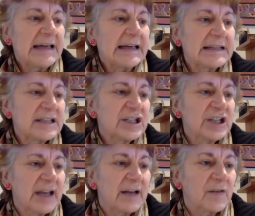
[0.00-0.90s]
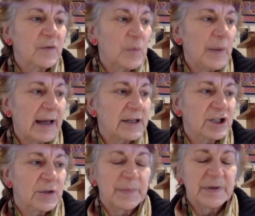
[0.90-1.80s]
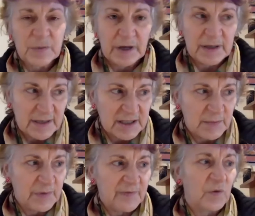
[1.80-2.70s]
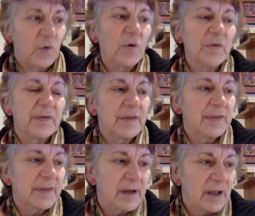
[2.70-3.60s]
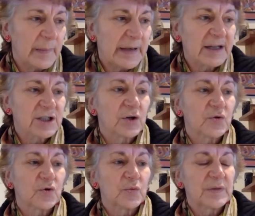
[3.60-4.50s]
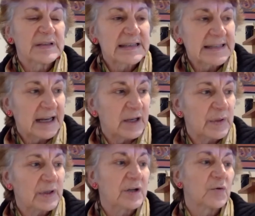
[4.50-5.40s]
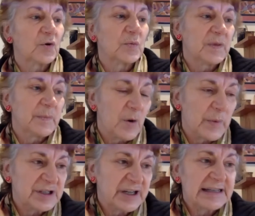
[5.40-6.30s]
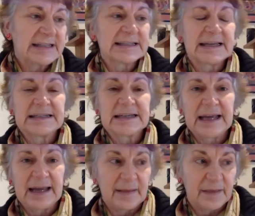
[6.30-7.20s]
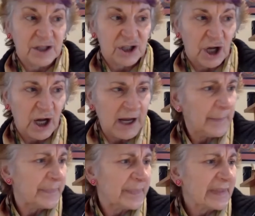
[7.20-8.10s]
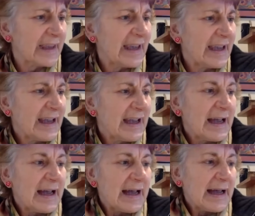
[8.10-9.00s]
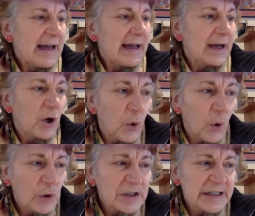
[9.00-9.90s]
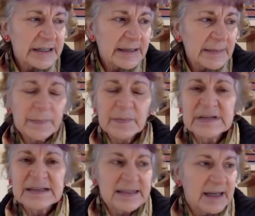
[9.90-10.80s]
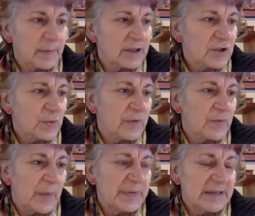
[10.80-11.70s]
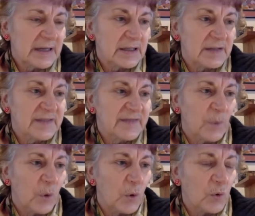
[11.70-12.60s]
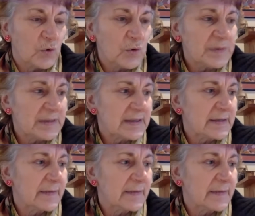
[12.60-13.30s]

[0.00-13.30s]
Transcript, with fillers: initiated through a partnership between, as I said before, the Climate Action Group, the Sustainability Group, the Merriwa Education Centre and the Shire. A core team was established with representatives from all groups.